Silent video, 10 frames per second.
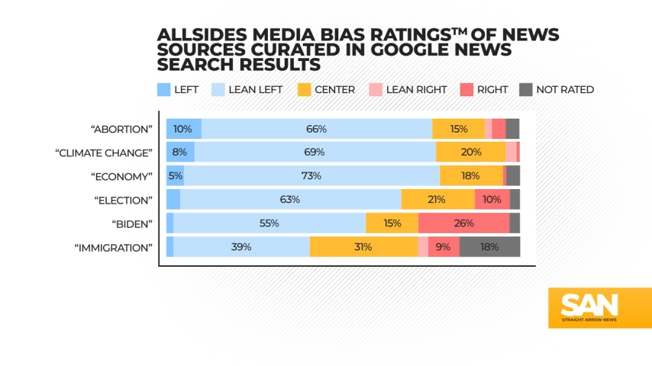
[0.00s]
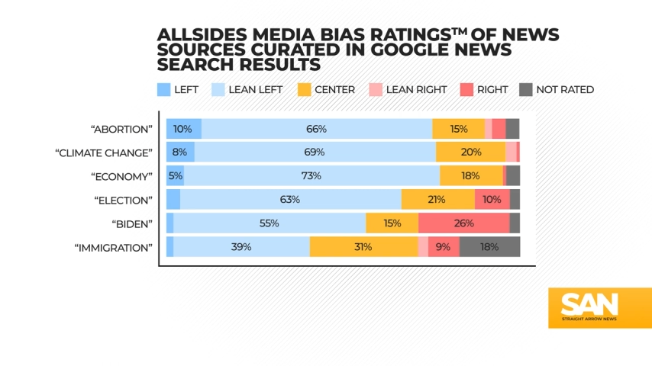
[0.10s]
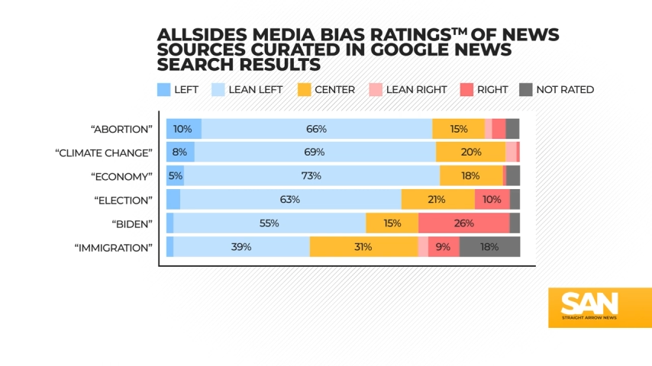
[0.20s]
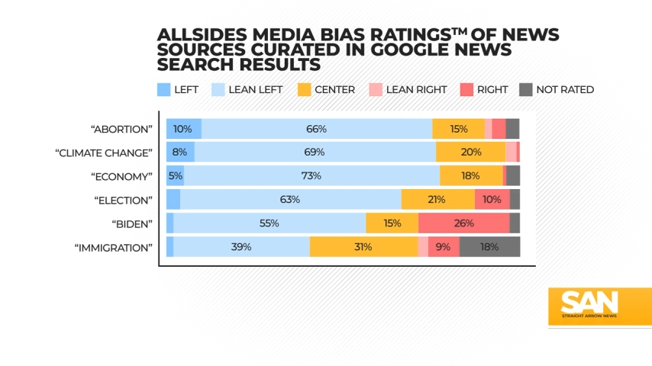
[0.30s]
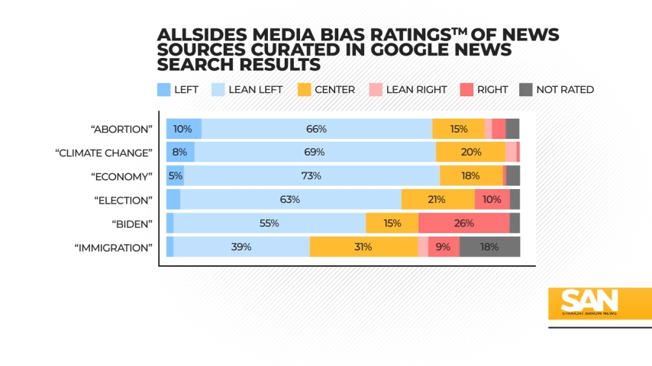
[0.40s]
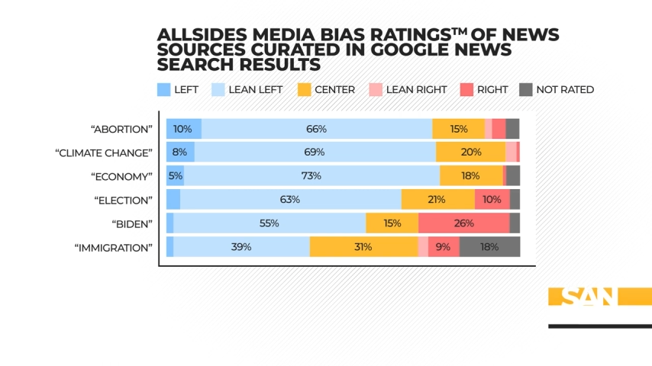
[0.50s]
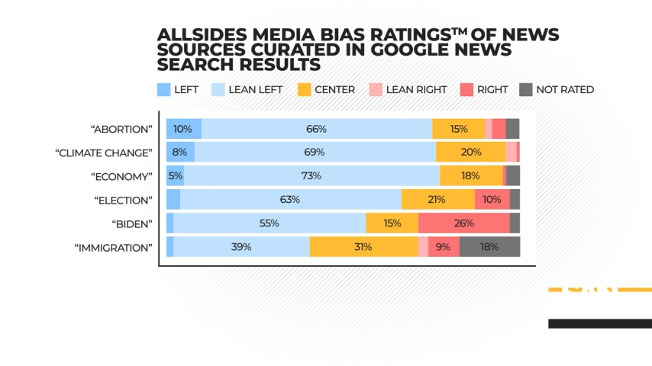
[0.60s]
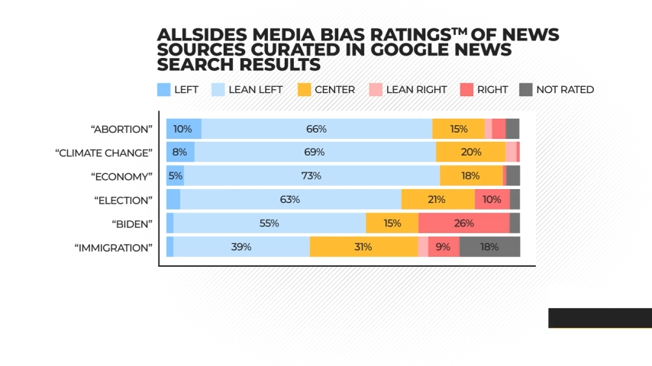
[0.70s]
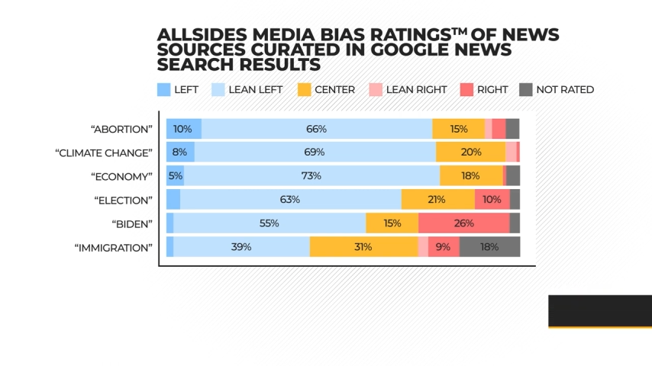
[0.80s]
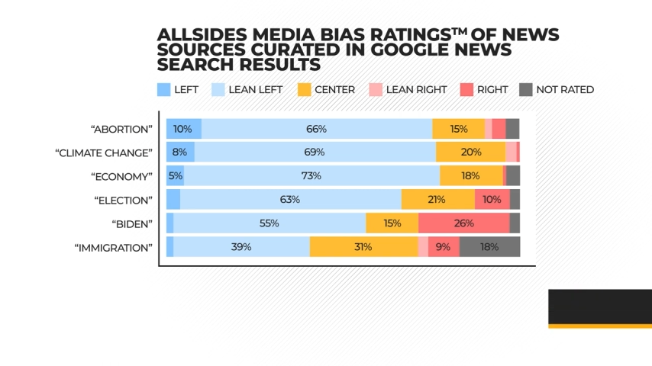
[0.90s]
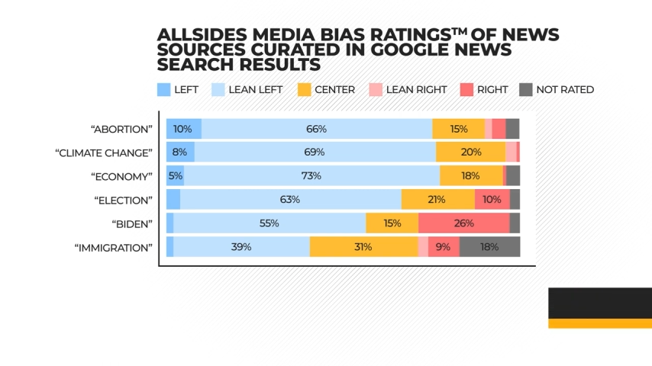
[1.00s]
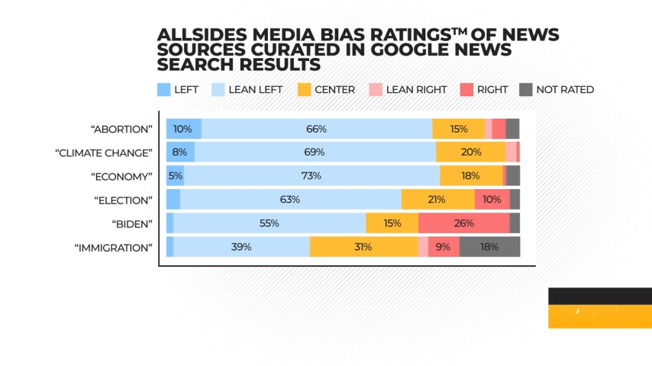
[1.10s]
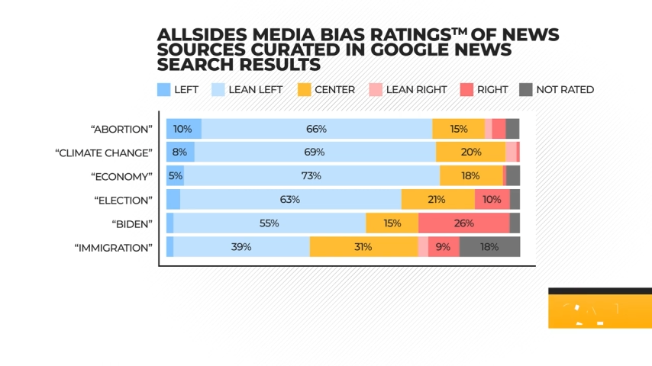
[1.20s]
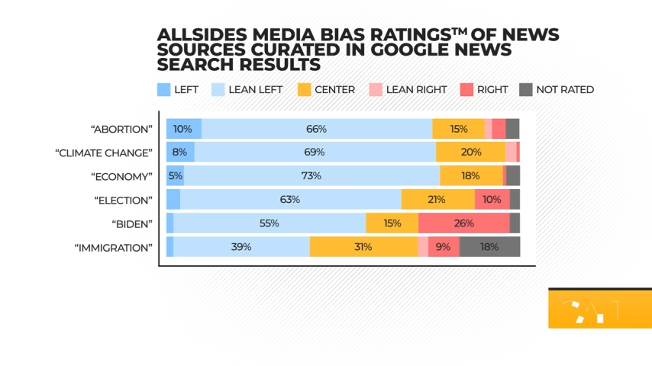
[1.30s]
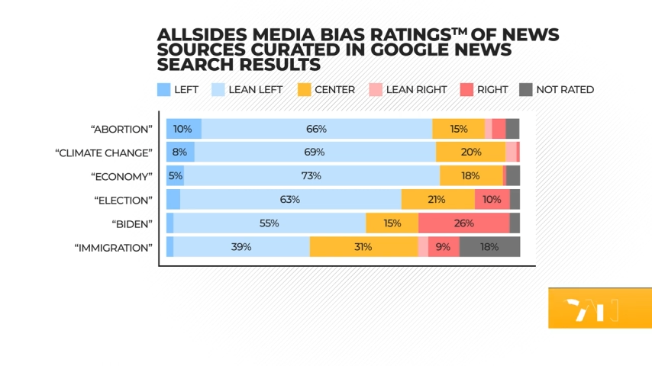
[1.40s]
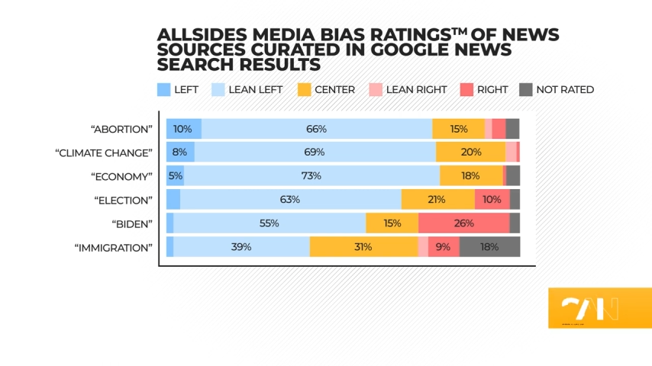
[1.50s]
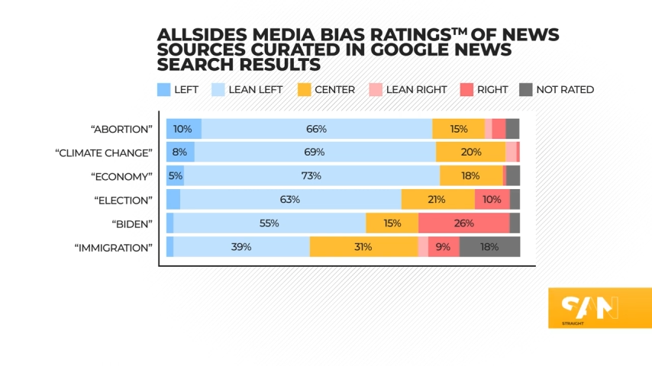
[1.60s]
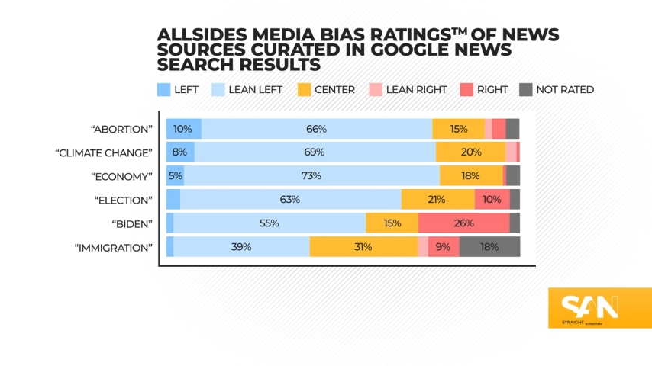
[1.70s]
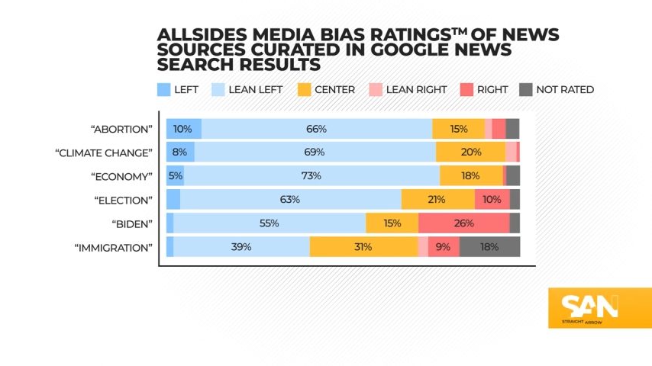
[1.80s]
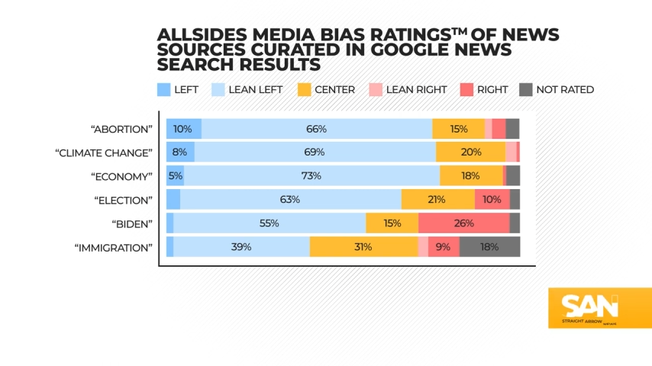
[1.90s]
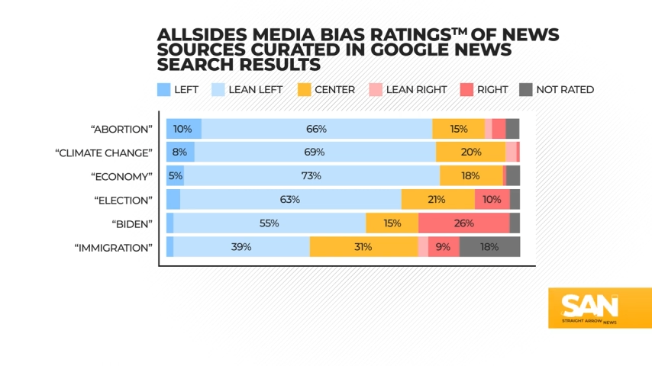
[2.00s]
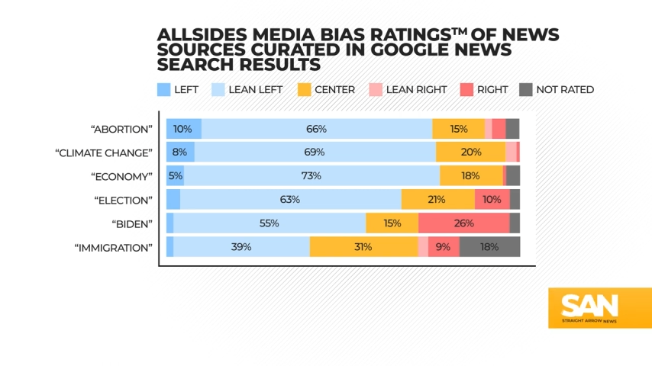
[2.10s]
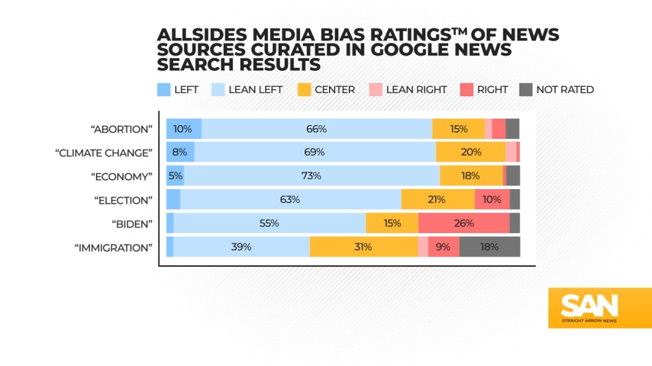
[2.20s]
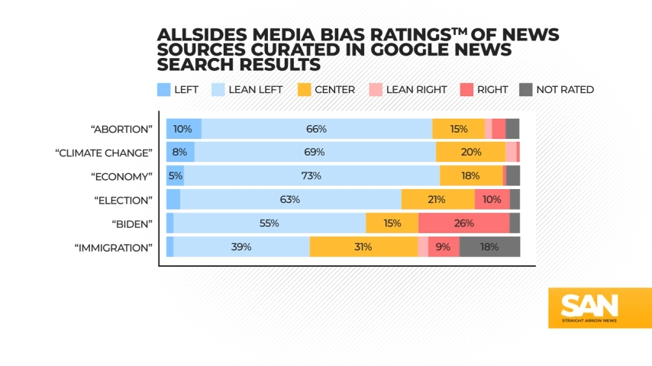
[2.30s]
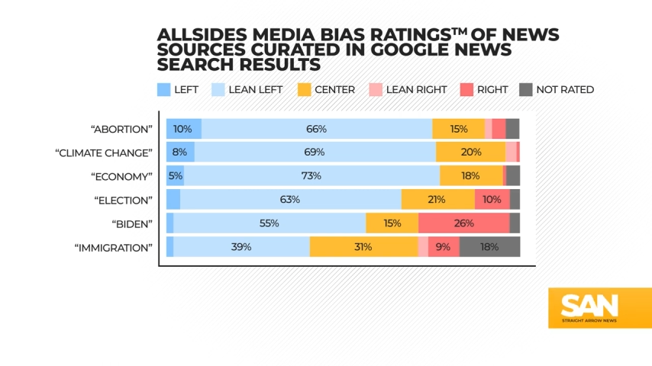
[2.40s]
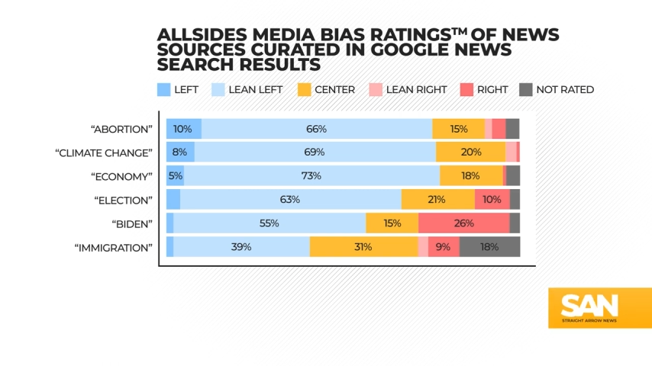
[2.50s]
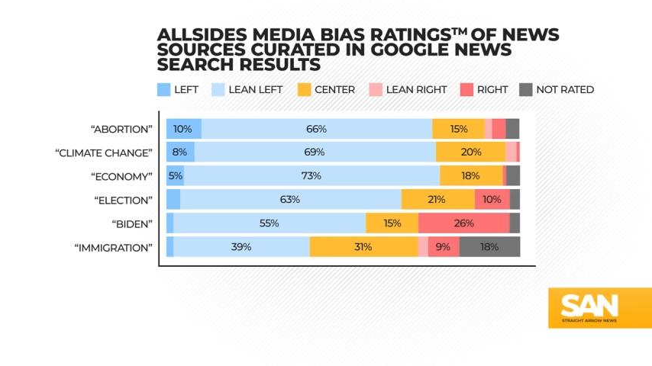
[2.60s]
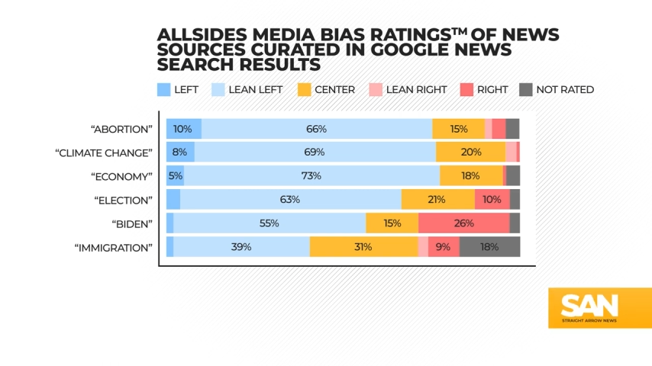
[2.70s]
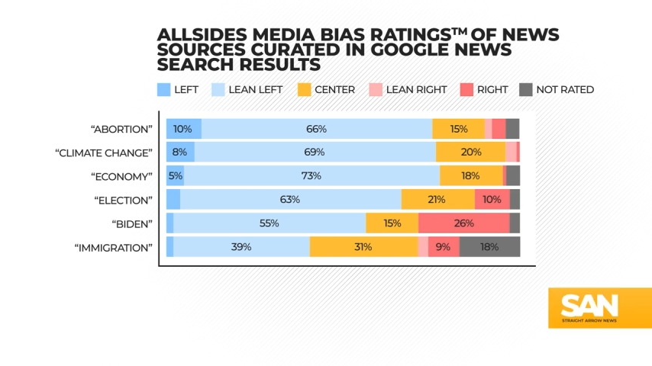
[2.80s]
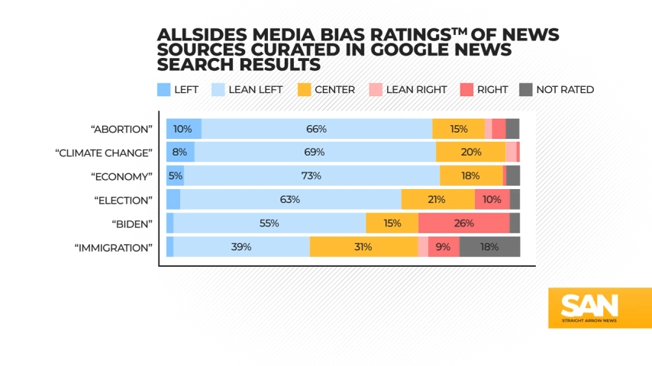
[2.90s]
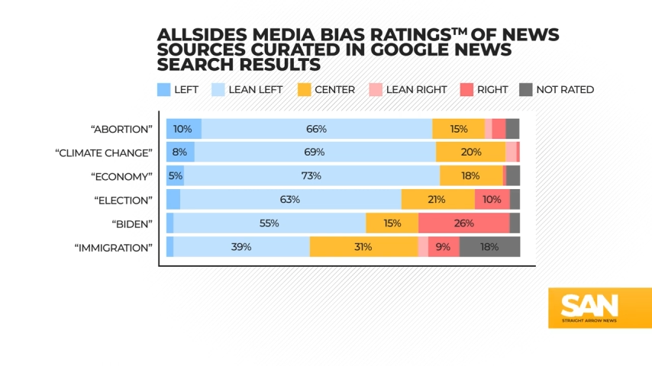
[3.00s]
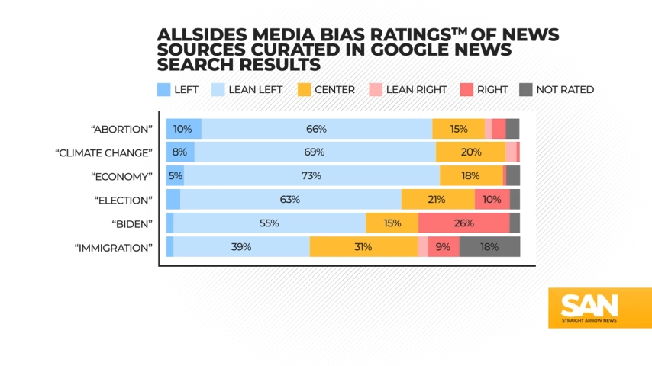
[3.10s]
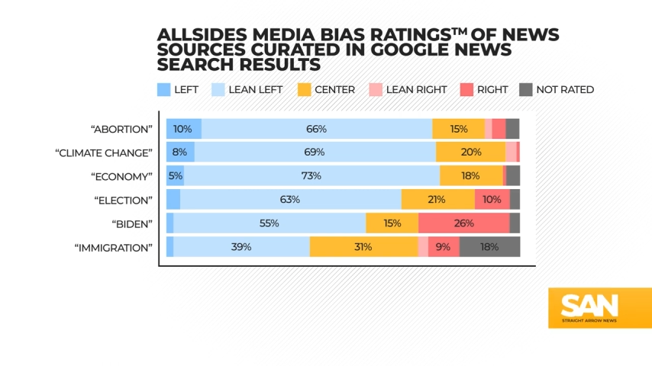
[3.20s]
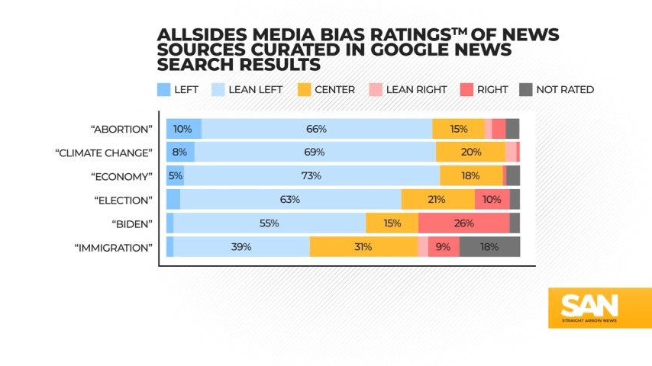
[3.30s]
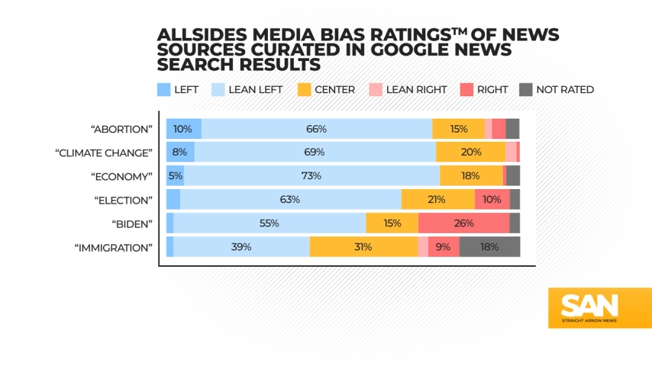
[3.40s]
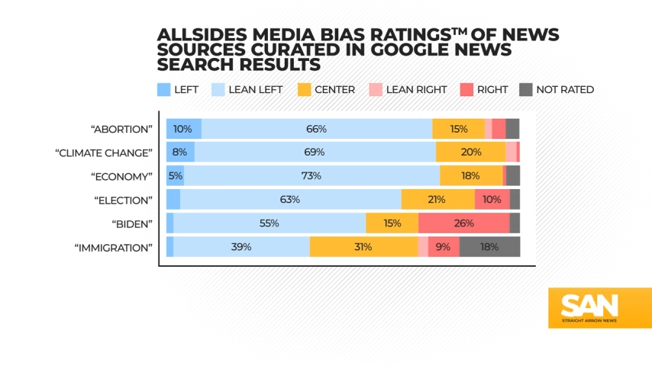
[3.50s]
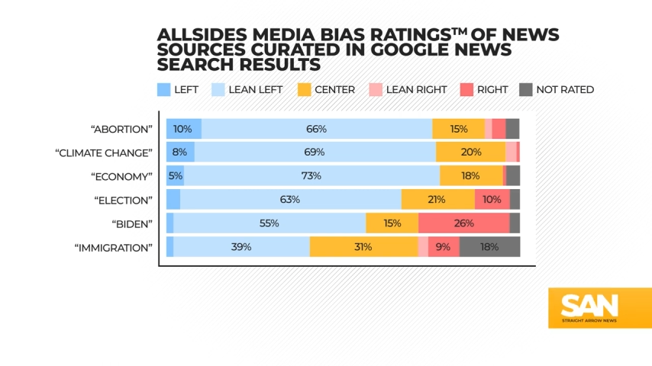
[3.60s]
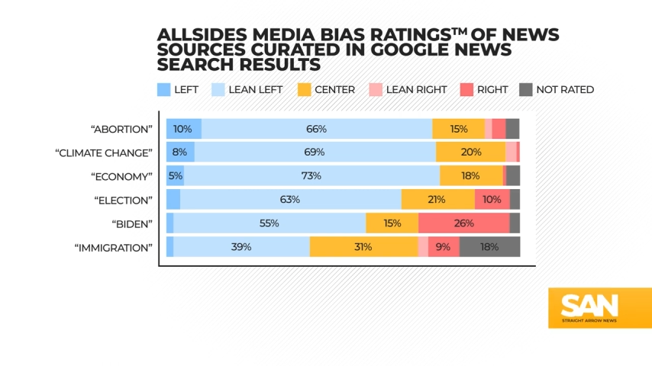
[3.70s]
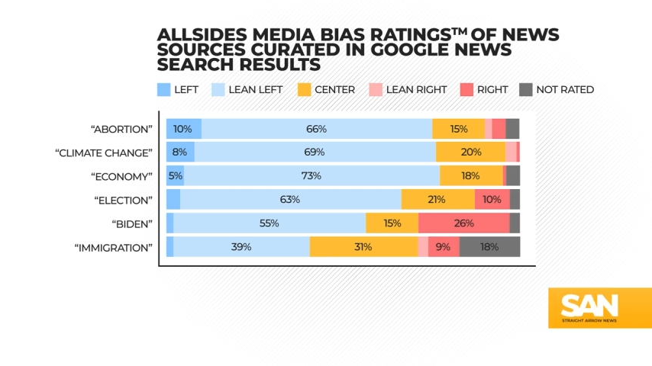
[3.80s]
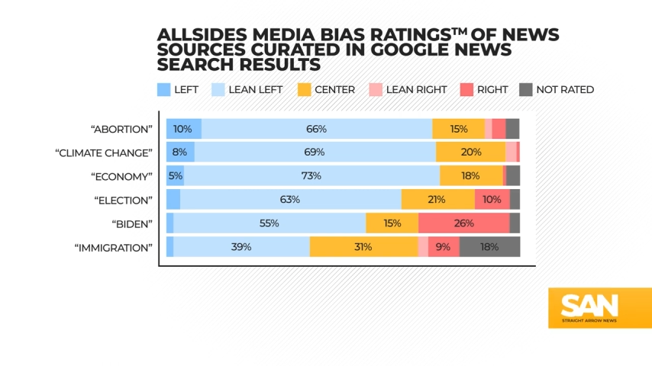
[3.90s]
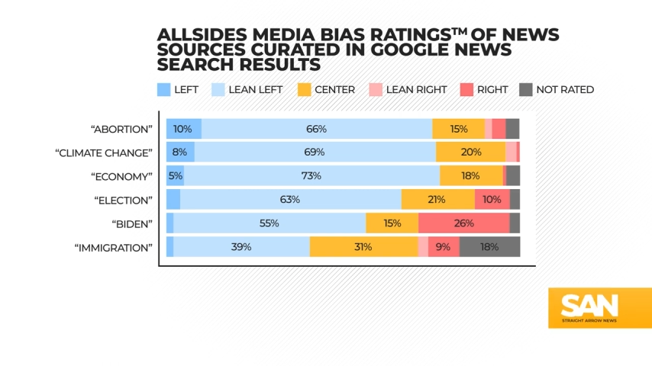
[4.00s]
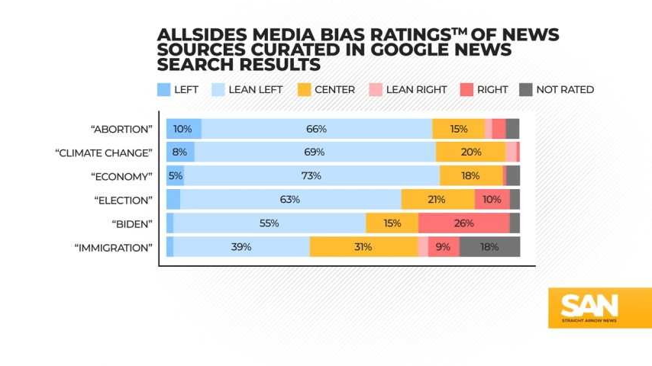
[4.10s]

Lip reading: No face is visible, so there are no lips to read.